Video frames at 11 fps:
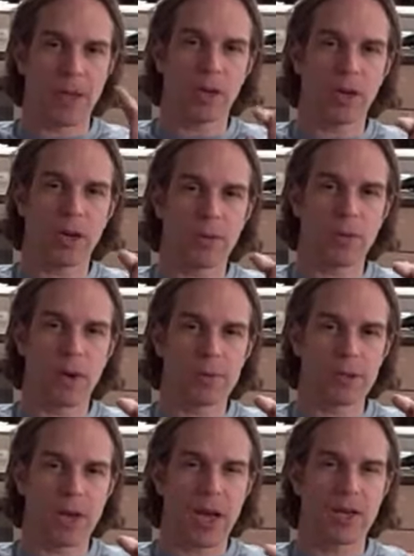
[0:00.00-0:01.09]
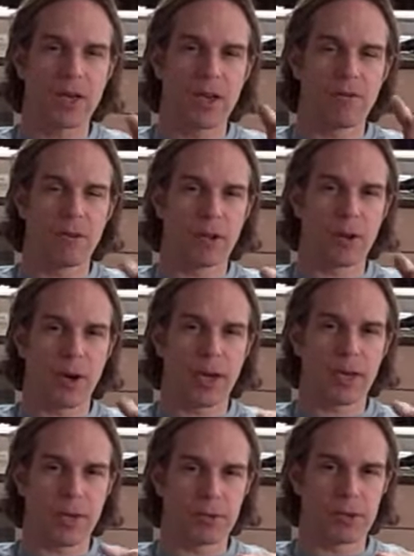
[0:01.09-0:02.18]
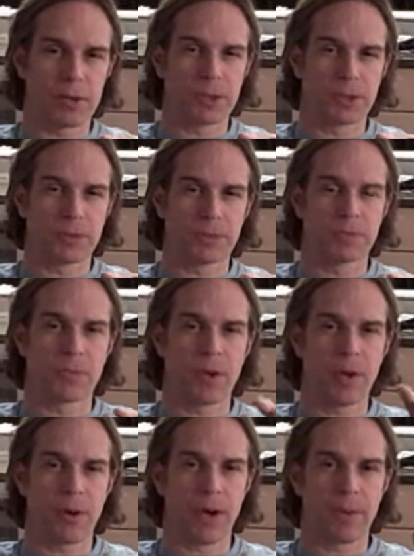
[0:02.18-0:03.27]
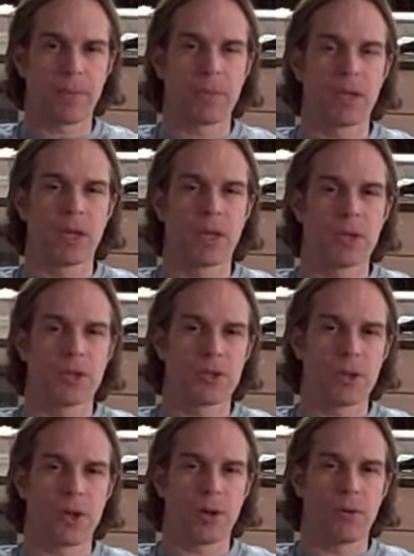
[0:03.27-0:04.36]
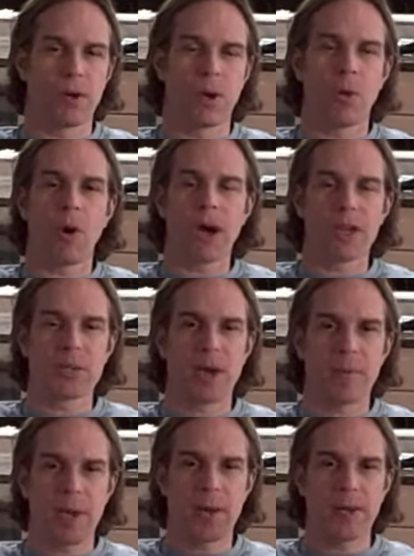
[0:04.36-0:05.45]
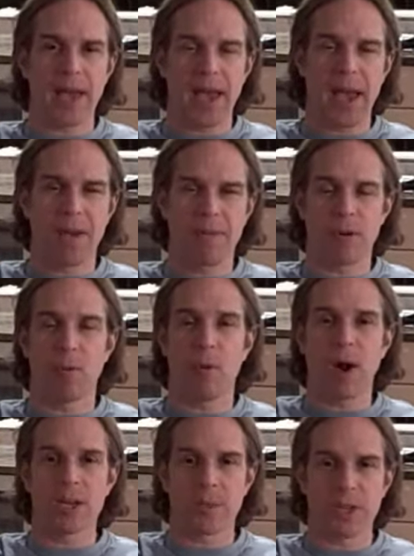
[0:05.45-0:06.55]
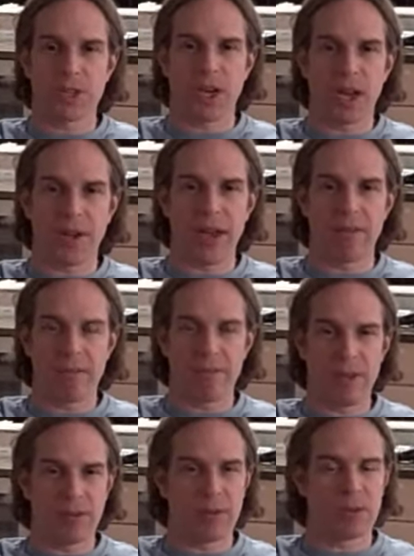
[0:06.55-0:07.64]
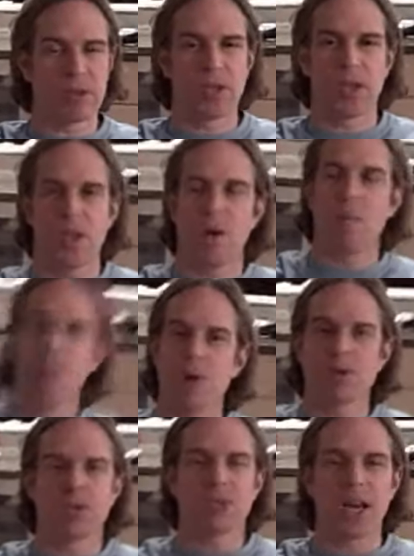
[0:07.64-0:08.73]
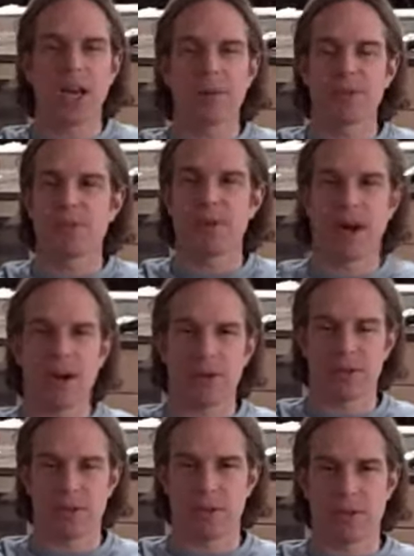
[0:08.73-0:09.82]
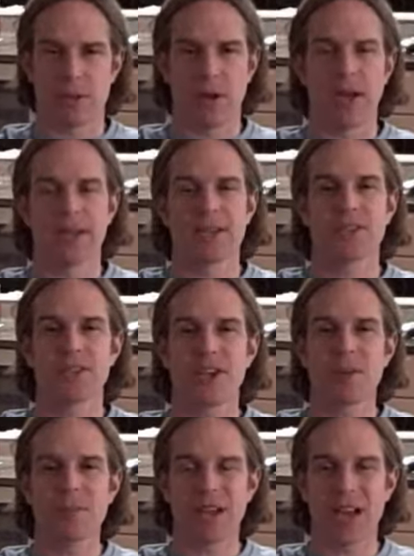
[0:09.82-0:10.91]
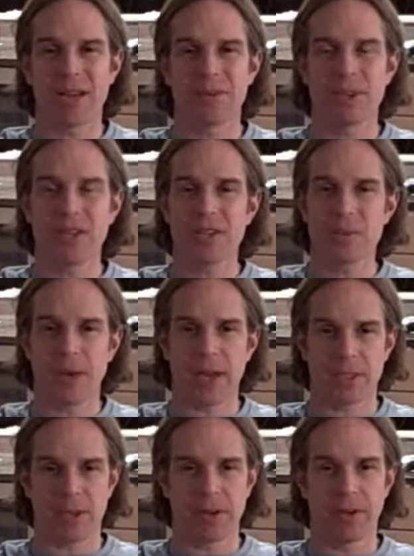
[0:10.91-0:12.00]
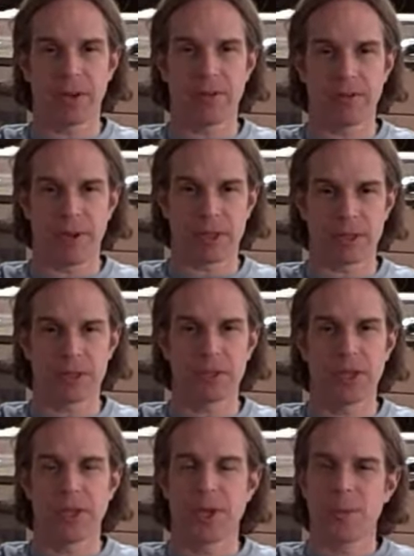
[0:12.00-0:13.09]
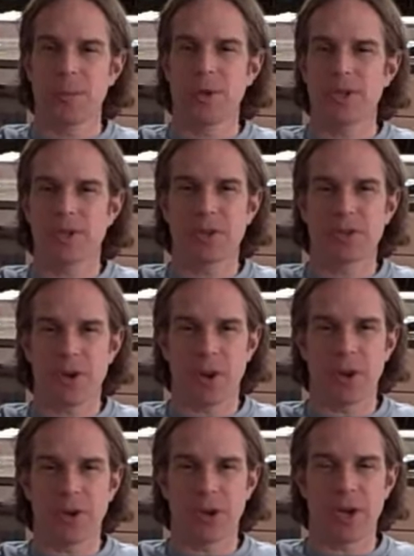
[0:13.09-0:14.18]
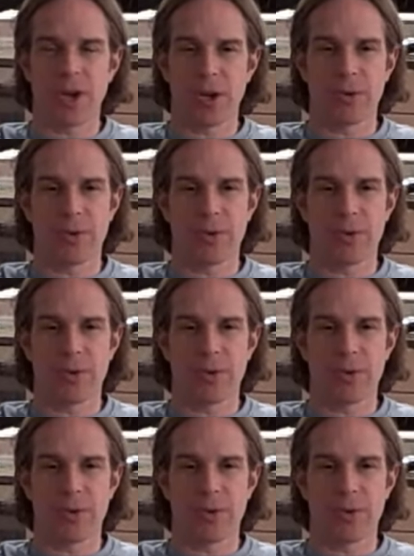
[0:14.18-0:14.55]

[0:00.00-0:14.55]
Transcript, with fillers: Look on the website for the correct dosage. Okay, so why does my baby have, or why does my child have a fever? Most of the time, it's a virus. All right, sometimes it is a bacterial infection, but it's it's hard to know.